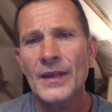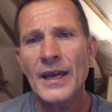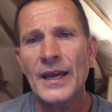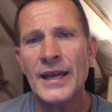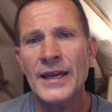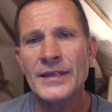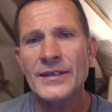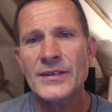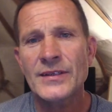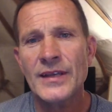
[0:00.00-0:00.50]

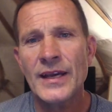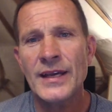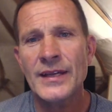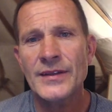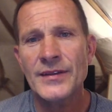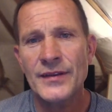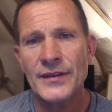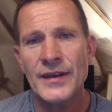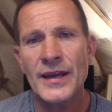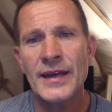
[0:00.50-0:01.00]
It's
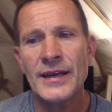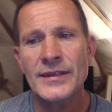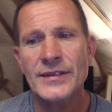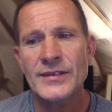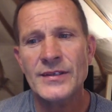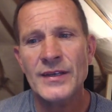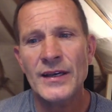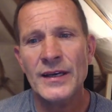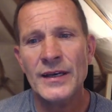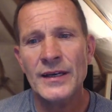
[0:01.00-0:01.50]

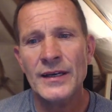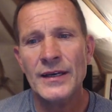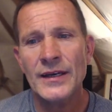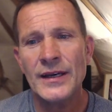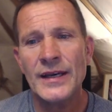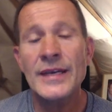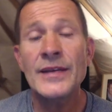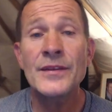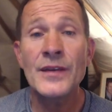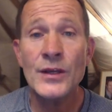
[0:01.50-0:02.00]

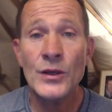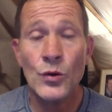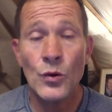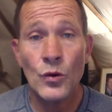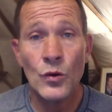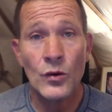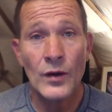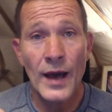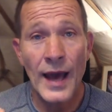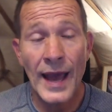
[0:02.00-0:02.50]
either
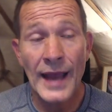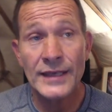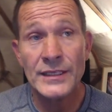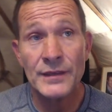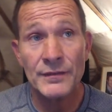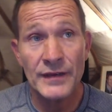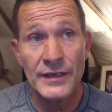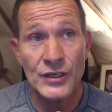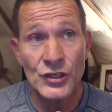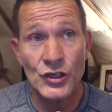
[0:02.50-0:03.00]
you're
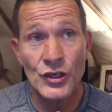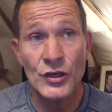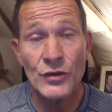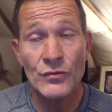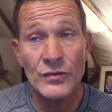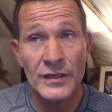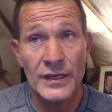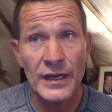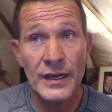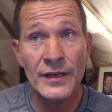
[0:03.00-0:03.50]
actively
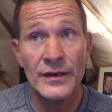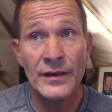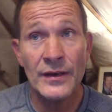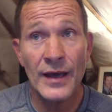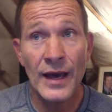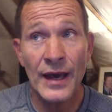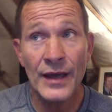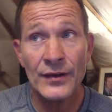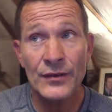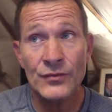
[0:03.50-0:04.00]
tuned in
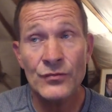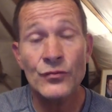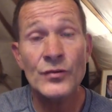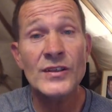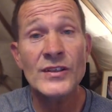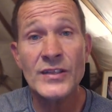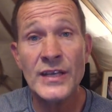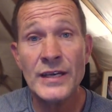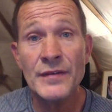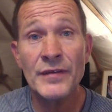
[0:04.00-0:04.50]
and
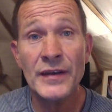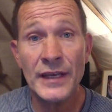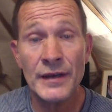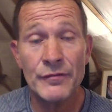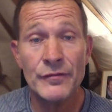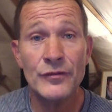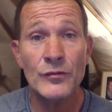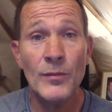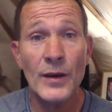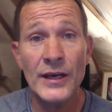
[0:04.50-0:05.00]
receiving
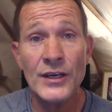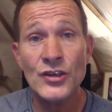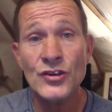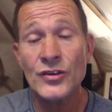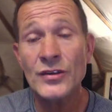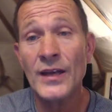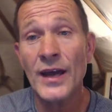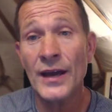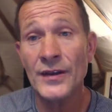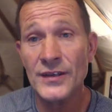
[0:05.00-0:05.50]

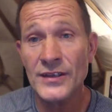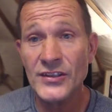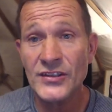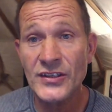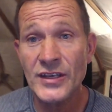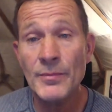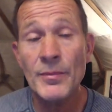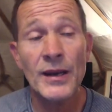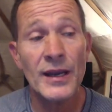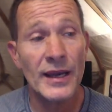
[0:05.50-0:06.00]
information and
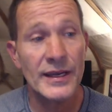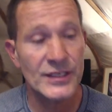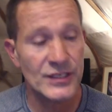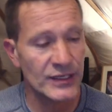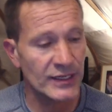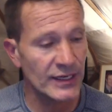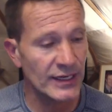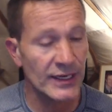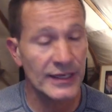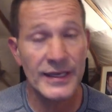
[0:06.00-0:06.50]

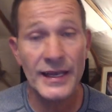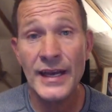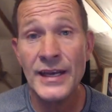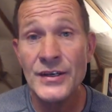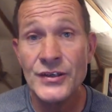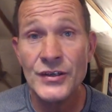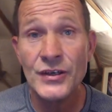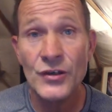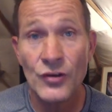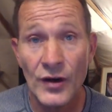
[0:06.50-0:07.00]
assimilating it and
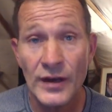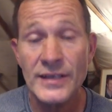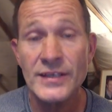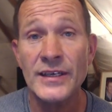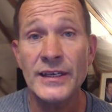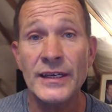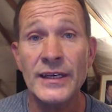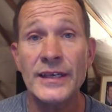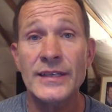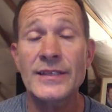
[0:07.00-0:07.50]

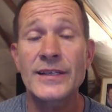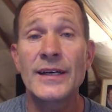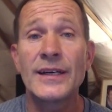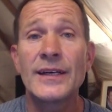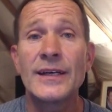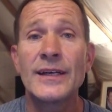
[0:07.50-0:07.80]
integrating it,